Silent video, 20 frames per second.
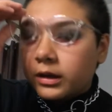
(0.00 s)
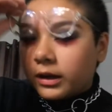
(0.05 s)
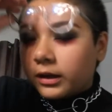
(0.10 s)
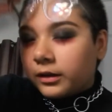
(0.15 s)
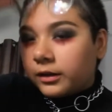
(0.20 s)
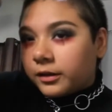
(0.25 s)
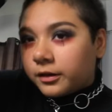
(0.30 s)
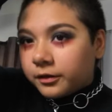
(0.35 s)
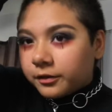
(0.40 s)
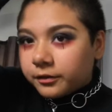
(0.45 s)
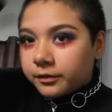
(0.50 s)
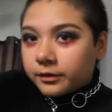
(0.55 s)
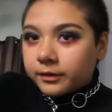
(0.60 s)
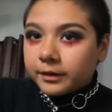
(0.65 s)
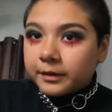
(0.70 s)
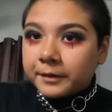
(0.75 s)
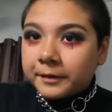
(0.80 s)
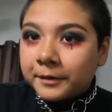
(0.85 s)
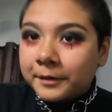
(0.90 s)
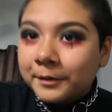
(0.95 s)
Hello.
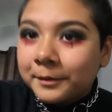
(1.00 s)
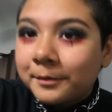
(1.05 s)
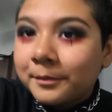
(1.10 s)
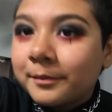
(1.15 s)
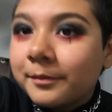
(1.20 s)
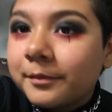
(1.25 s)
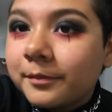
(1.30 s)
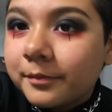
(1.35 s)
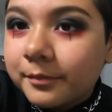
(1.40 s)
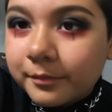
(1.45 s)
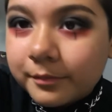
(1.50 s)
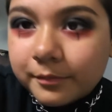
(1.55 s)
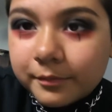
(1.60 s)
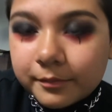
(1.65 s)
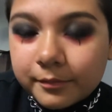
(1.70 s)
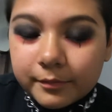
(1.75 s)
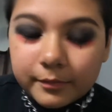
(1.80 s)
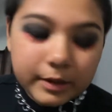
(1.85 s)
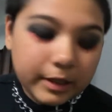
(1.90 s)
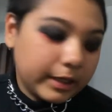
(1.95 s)

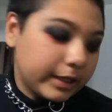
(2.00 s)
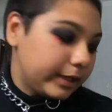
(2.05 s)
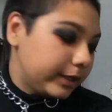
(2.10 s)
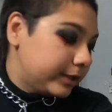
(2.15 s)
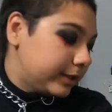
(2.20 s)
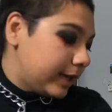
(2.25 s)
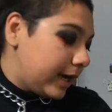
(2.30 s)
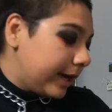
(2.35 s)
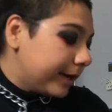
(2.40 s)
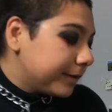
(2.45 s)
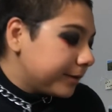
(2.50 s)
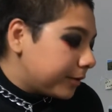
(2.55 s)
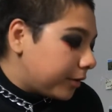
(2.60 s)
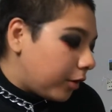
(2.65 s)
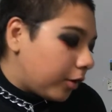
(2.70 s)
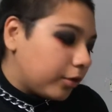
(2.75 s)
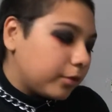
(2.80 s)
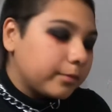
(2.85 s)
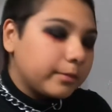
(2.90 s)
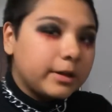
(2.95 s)
My dad
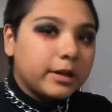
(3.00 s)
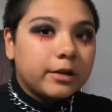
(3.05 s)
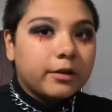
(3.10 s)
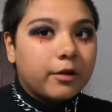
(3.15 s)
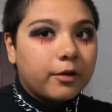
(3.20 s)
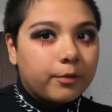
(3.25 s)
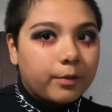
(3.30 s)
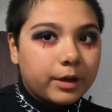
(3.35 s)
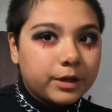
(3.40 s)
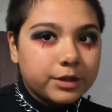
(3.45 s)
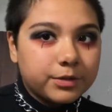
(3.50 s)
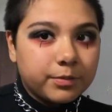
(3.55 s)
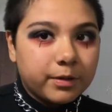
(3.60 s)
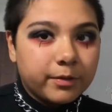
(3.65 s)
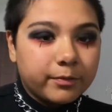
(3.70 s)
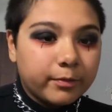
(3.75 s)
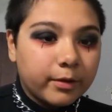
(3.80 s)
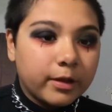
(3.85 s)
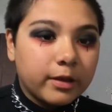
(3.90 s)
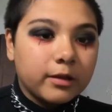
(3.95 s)
called me to go watch my
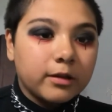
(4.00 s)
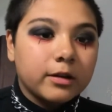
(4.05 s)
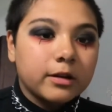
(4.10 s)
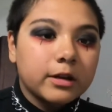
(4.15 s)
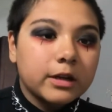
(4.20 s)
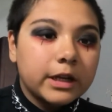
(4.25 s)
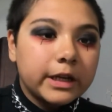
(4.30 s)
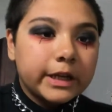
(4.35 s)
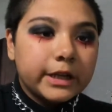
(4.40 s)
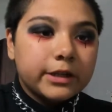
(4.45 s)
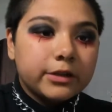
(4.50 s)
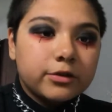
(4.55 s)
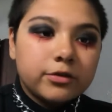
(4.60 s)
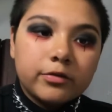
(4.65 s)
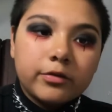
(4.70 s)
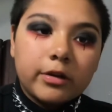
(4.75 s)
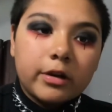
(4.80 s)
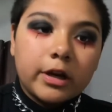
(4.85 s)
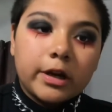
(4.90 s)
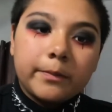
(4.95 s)
brother, so
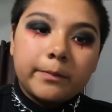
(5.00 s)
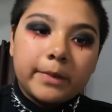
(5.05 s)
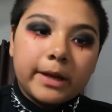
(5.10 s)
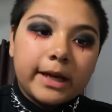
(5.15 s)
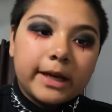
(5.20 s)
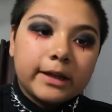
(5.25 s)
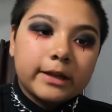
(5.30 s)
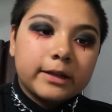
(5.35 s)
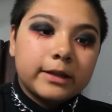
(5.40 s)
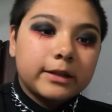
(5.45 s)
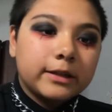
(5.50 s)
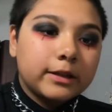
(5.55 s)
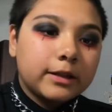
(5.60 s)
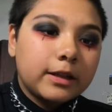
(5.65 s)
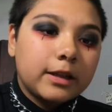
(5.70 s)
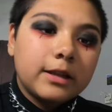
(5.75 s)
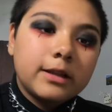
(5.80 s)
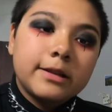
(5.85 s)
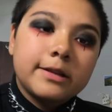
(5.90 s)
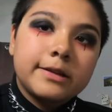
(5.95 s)
now I'm back.
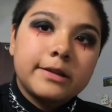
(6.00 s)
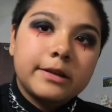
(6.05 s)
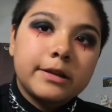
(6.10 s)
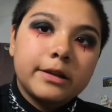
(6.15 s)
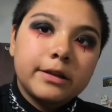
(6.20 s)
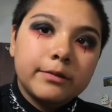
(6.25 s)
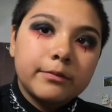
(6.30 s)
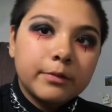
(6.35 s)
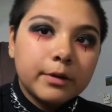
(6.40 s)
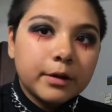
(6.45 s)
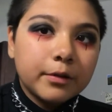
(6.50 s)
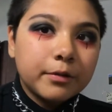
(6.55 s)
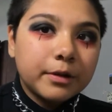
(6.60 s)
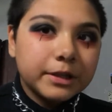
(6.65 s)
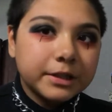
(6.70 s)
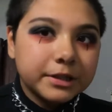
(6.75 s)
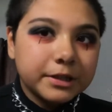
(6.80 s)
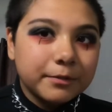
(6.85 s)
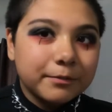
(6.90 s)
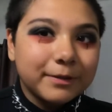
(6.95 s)
Let's see what
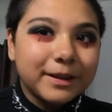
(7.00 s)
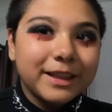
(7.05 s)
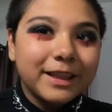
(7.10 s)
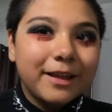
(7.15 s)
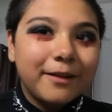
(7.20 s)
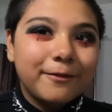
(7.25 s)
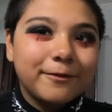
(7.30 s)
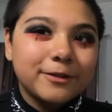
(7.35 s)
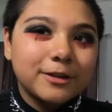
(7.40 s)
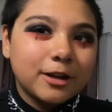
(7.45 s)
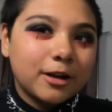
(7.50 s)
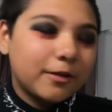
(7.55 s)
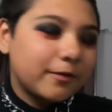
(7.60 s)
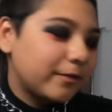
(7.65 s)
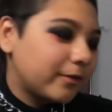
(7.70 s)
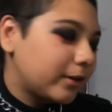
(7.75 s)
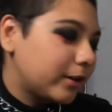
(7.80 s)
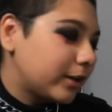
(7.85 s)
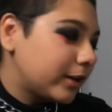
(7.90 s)
question we left off